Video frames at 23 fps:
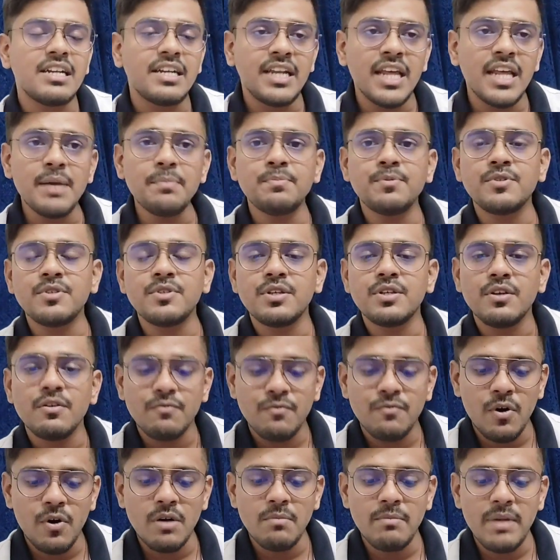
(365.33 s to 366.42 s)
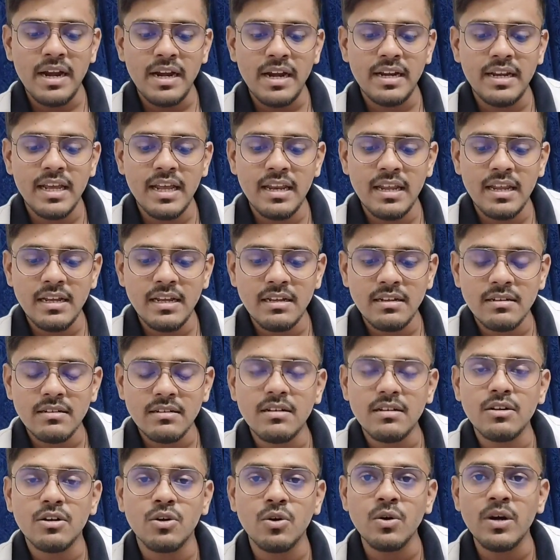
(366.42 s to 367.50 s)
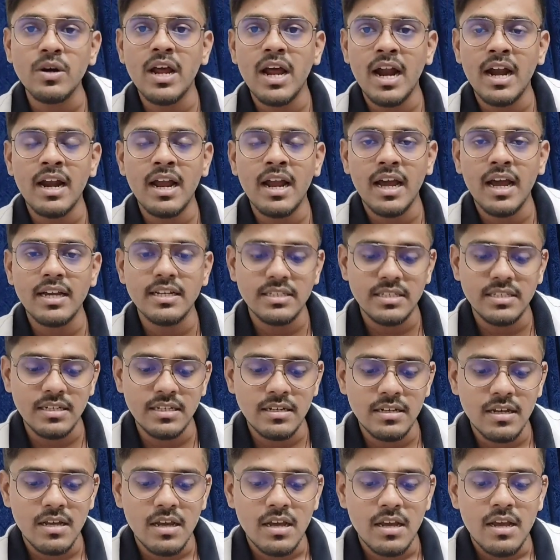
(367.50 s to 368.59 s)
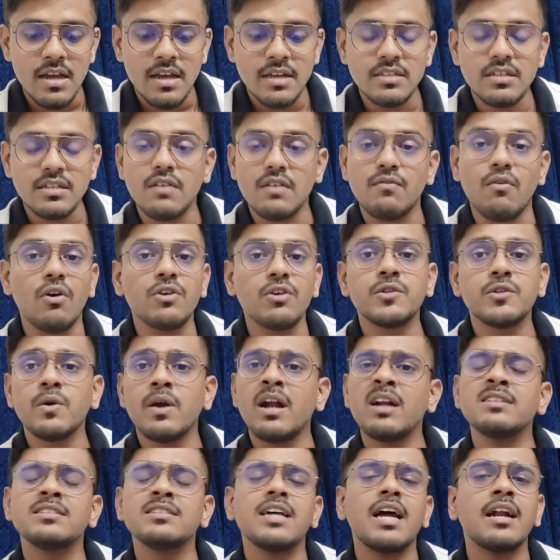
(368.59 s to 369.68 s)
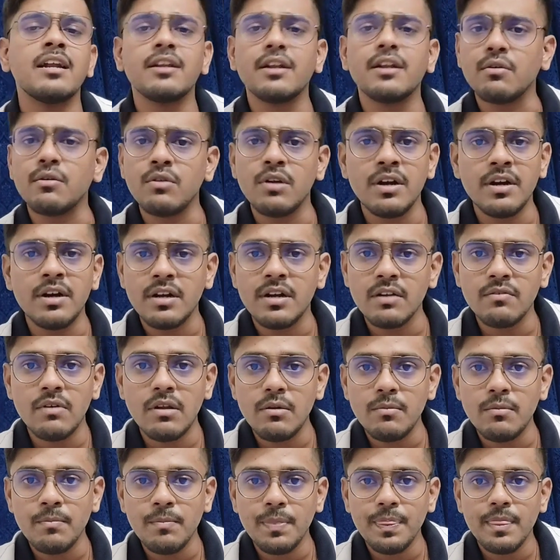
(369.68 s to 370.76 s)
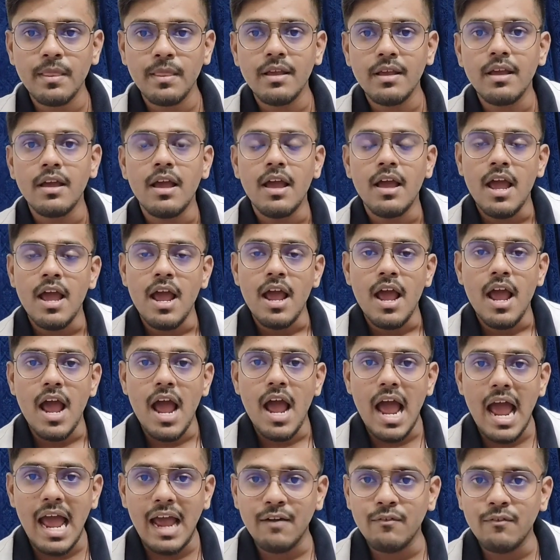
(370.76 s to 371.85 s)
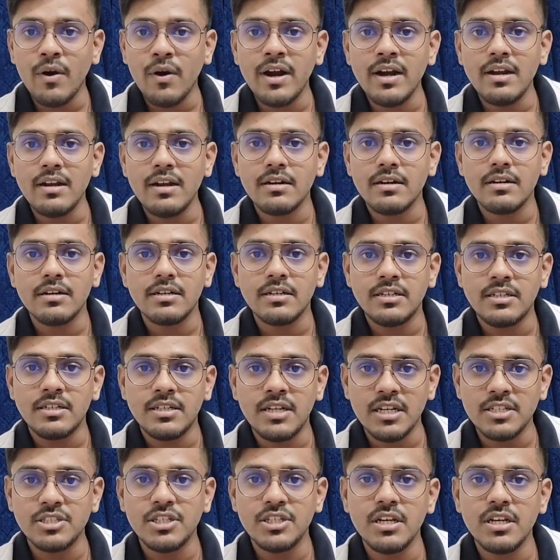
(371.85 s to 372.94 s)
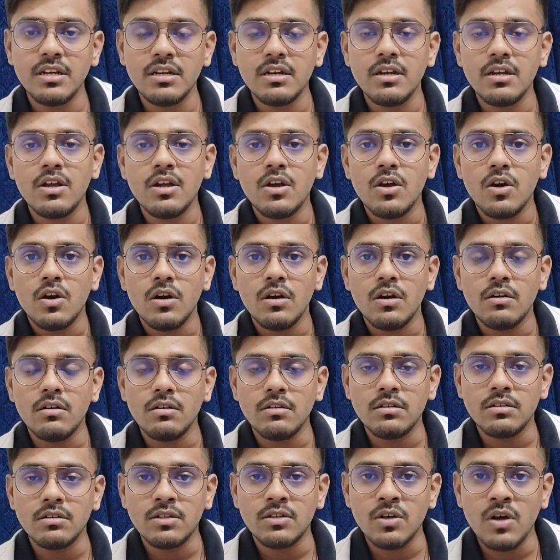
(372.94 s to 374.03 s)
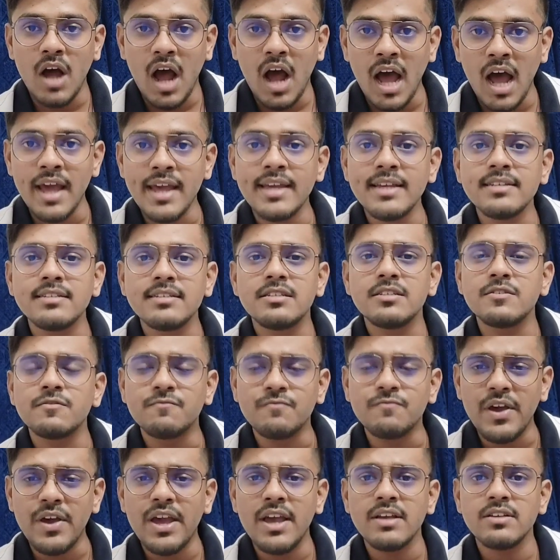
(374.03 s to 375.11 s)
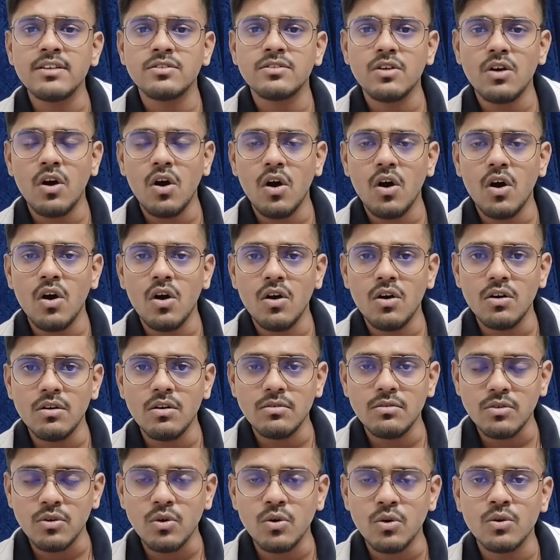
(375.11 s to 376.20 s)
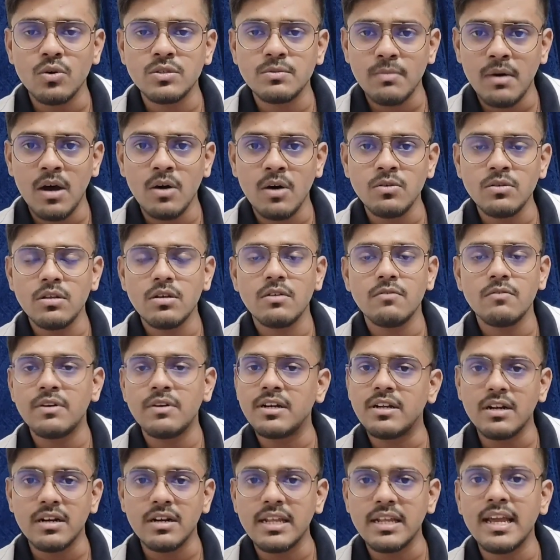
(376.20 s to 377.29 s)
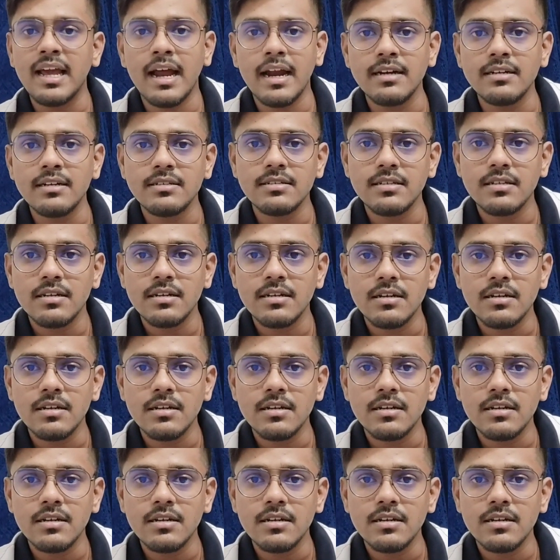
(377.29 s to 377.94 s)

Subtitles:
Tips for maintaining good hand hygiene is: wash your hands at regular interval, avoid touching the eyes, face, nose, mouth with dirty hands,